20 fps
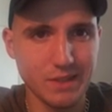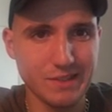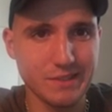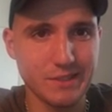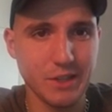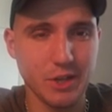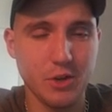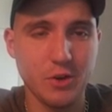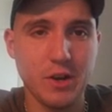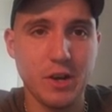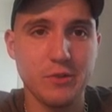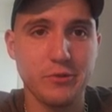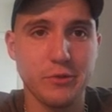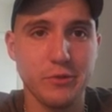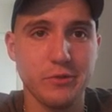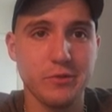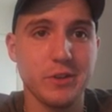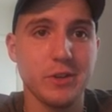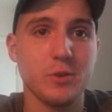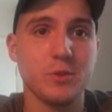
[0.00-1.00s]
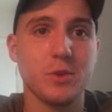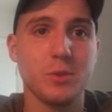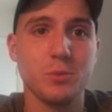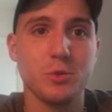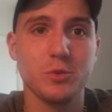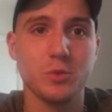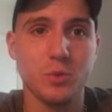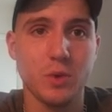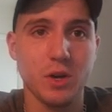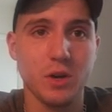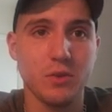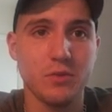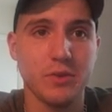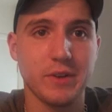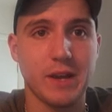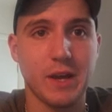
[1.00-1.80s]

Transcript: stick around for video number twelve,